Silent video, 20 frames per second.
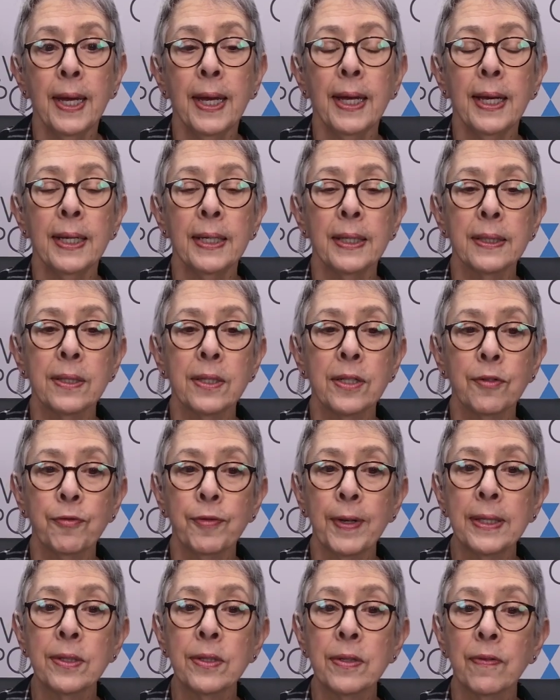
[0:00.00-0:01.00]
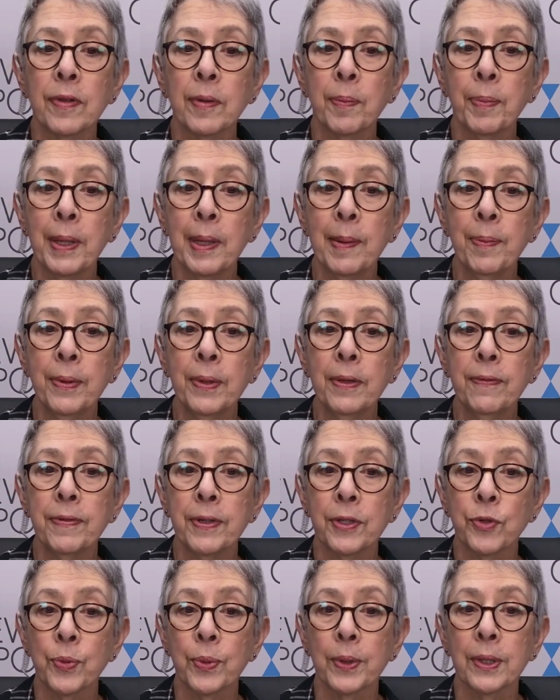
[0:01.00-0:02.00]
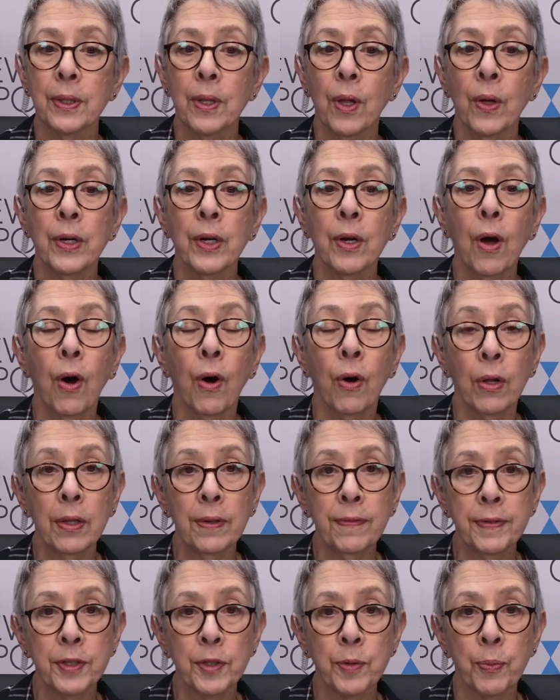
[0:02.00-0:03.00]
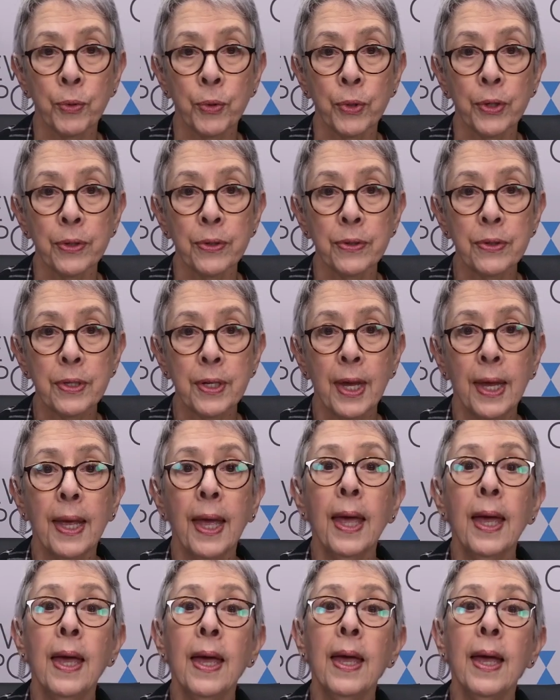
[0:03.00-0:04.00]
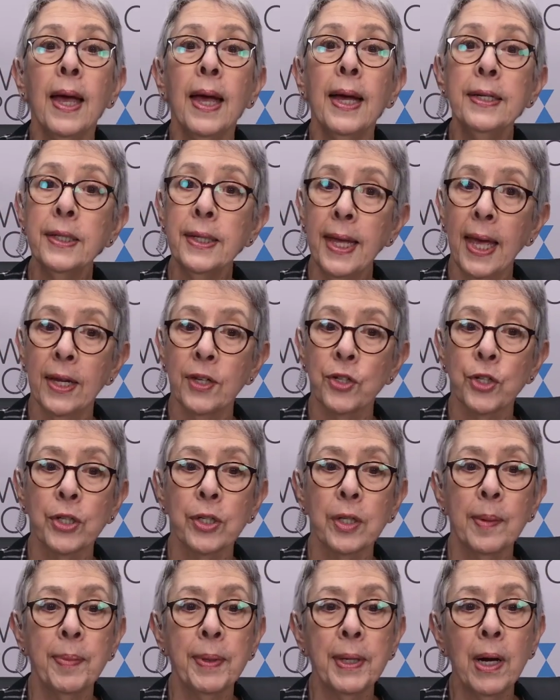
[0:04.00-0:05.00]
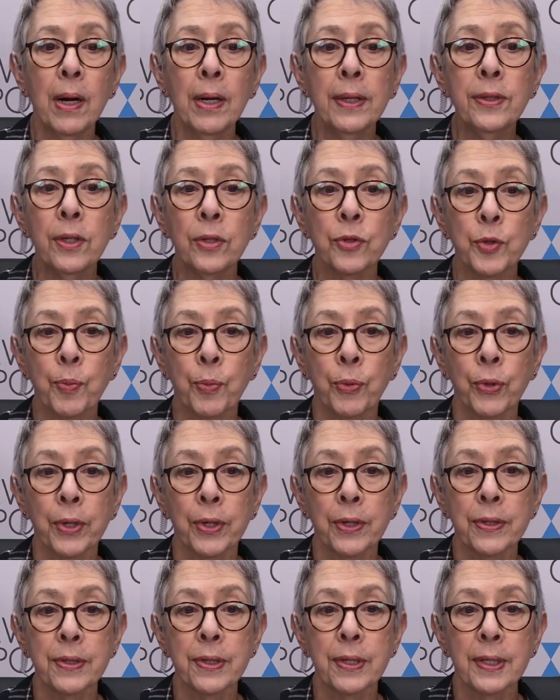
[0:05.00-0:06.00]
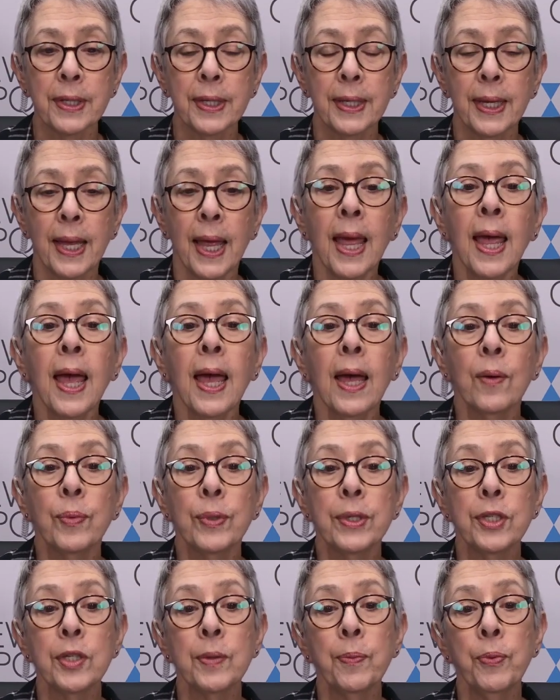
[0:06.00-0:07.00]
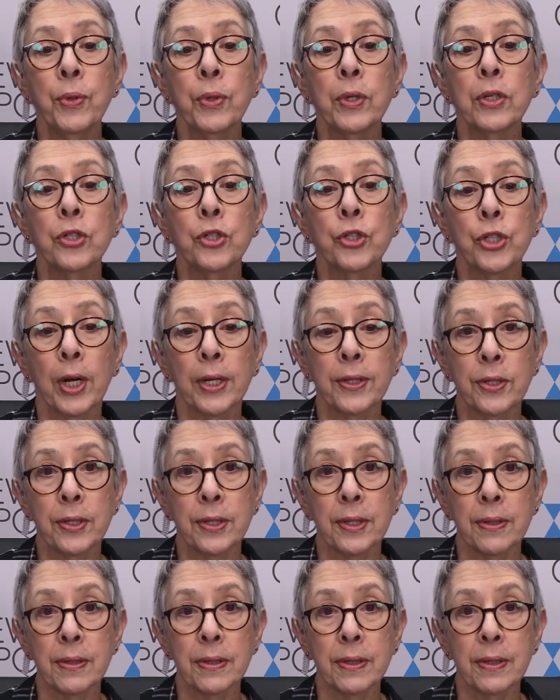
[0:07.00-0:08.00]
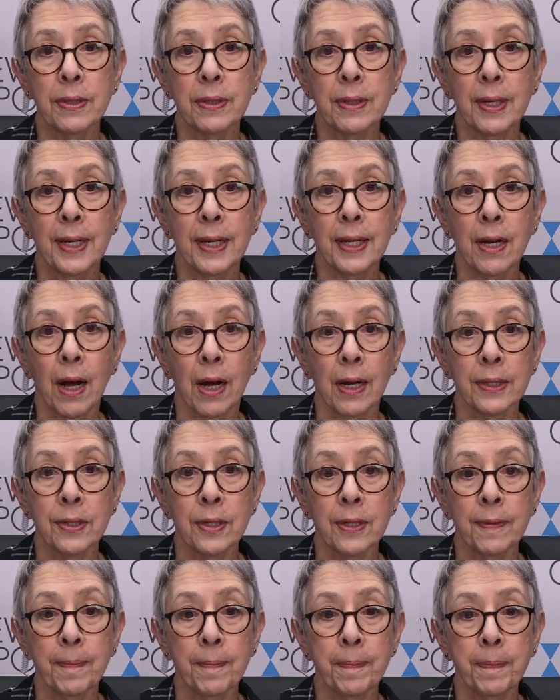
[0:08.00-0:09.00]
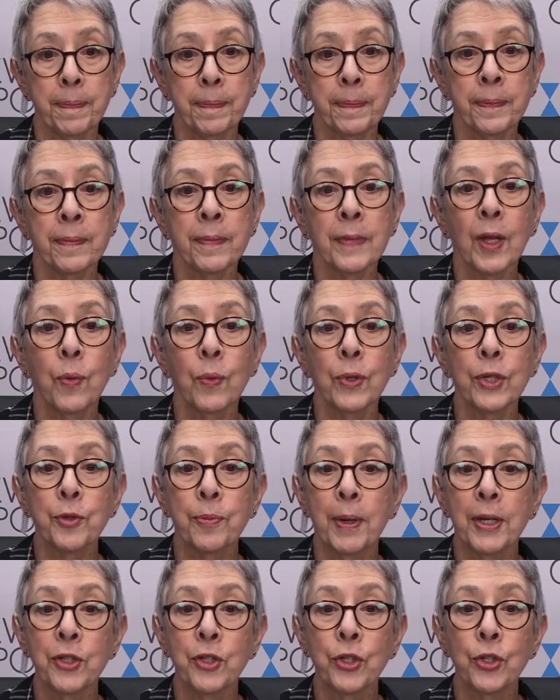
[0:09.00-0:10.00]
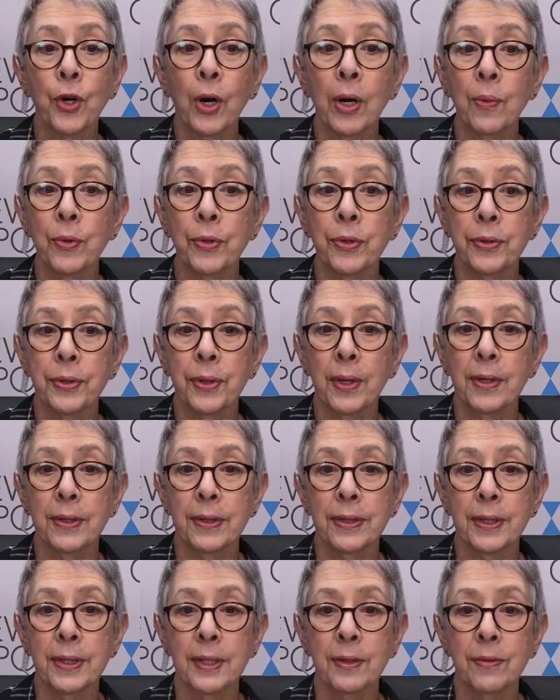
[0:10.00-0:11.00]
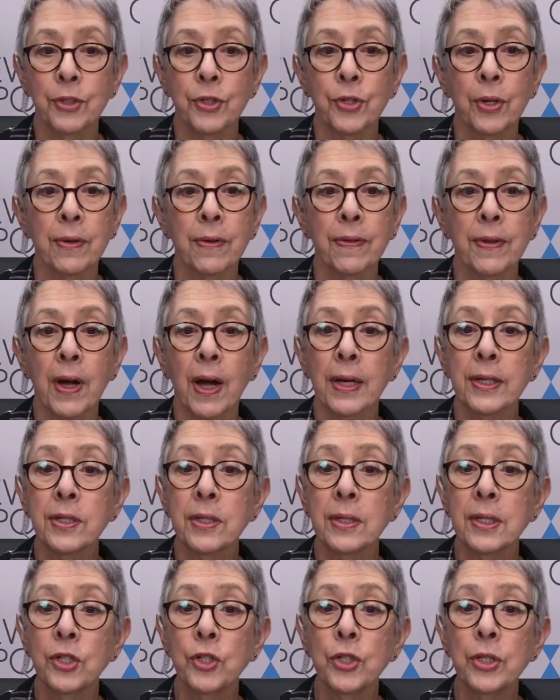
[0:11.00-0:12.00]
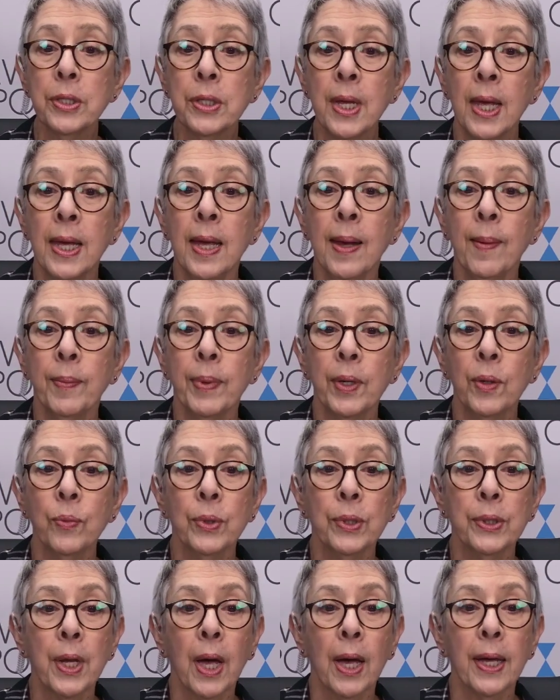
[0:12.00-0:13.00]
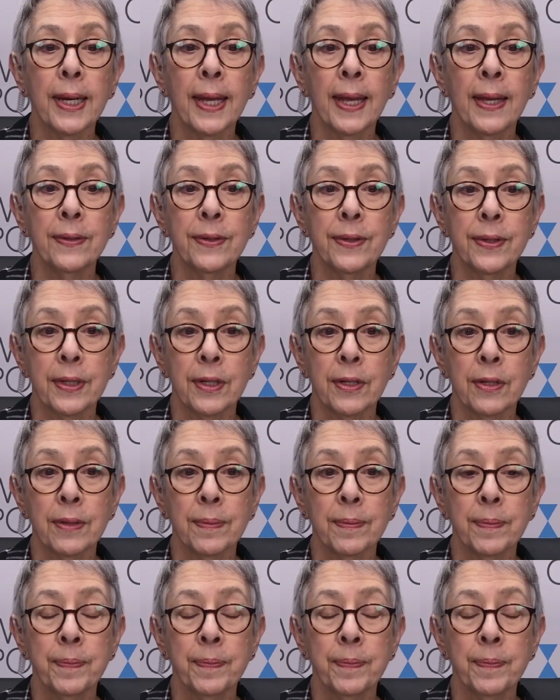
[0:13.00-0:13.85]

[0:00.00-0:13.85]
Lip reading: in its defense of the people of Israel on all of its borders and occasionally beyond those borders. And we support justice in Gaza, which may start with the return of the hostages, but it will not end there.